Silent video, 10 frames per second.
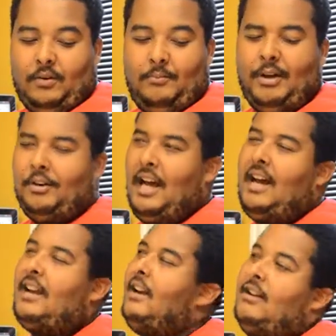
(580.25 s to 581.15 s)
Bill
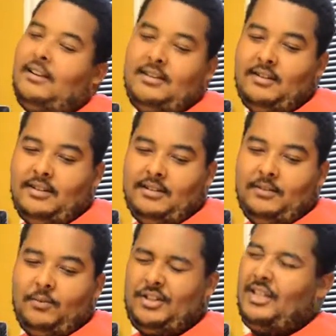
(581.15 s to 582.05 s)
Nye.
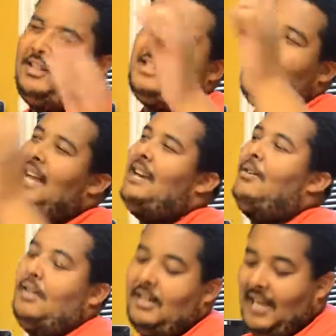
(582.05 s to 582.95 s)
And side
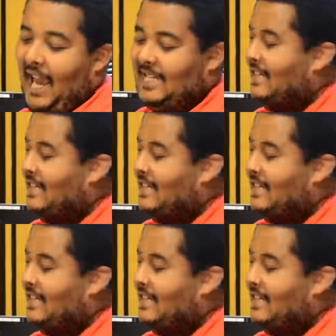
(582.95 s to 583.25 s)
note, as an